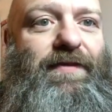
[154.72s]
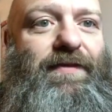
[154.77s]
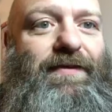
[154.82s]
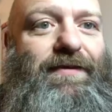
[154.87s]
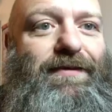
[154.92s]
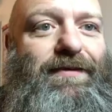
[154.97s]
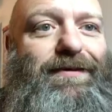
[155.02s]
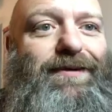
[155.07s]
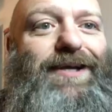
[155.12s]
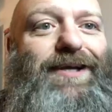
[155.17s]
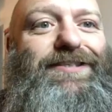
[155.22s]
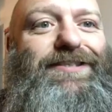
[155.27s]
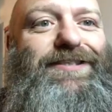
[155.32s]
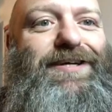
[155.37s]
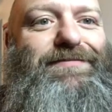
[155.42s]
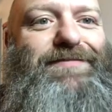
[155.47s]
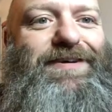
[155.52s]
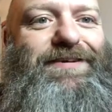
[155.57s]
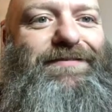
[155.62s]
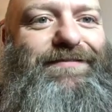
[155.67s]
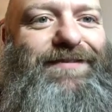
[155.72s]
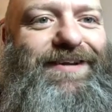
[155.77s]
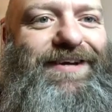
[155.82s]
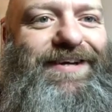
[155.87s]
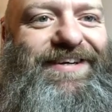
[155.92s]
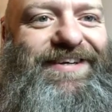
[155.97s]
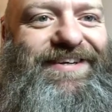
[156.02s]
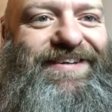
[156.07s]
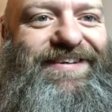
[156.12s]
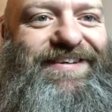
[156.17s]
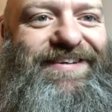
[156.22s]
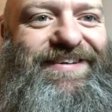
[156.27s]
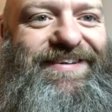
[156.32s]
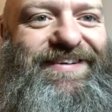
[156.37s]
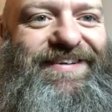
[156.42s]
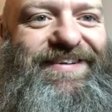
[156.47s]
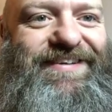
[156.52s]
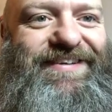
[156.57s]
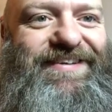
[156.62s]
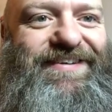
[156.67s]
All right, Jamie, like.
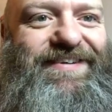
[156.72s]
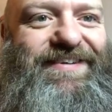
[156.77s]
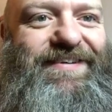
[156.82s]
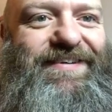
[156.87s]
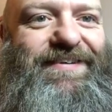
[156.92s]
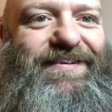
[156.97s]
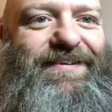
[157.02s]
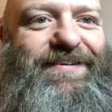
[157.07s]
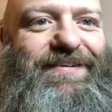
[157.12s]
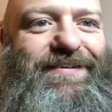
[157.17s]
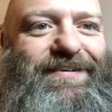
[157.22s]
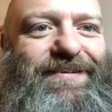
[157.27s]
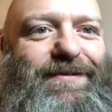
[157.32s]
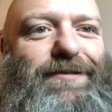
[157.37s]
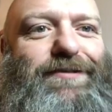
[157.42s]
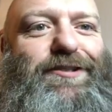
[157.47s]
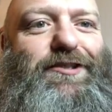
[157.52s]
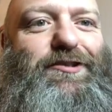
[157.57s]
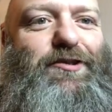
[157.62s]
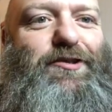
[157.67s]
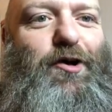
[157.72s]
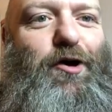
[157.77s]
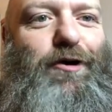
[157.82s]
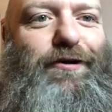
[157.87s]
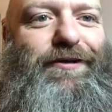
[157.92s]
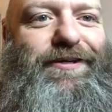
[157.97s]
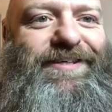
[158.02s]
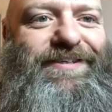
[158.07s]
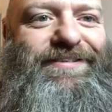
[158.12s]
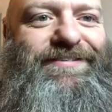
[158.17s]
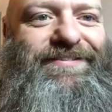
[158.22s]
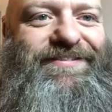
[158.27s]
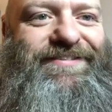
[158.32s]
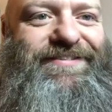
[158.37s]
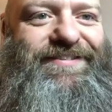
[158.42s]
Cheers, Gordon.